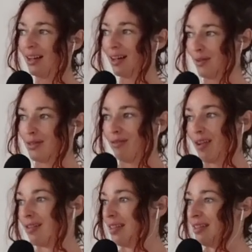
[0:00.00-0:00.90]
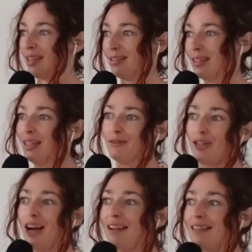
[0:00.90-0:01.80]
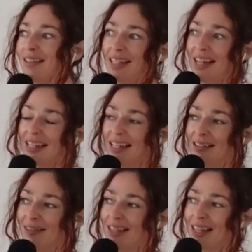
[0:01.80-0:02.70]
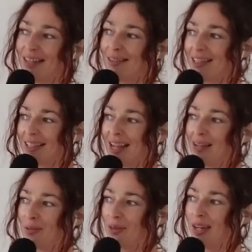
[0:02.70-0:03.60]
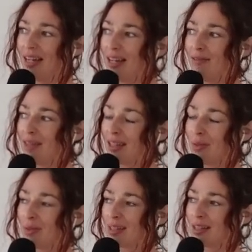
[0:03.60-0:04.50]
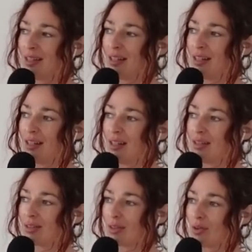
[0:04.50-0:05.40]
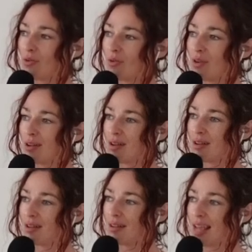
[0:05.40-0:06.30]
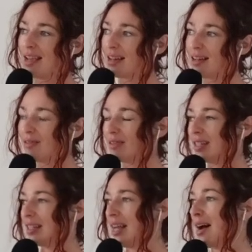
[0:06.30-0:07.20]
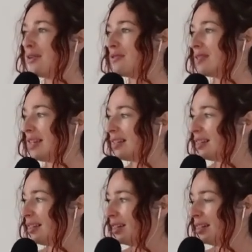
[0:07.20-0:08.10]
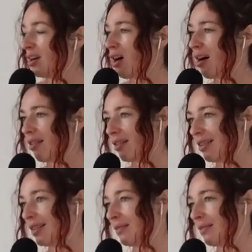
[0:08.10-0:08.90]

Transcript: I was a very sensitive child, and I didn't really understand why everything was so negative and loud and hard.